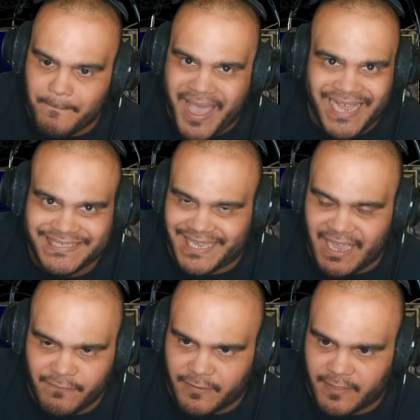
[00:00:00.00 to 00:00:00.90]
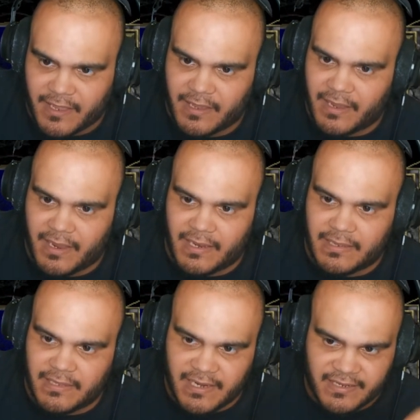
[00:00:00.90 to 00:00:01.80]
max everything,
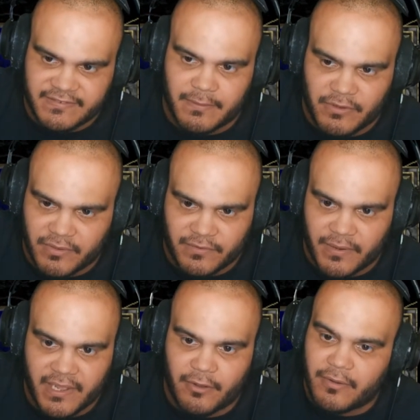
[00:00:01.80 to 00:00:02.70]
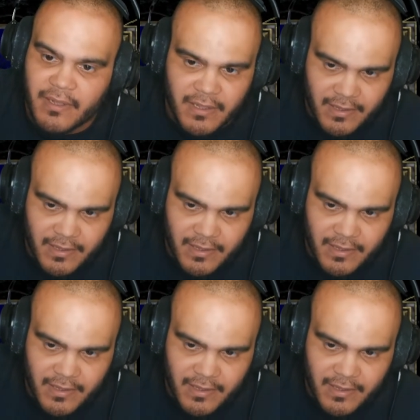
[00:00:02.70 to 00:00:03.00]
and the next time you enter hell,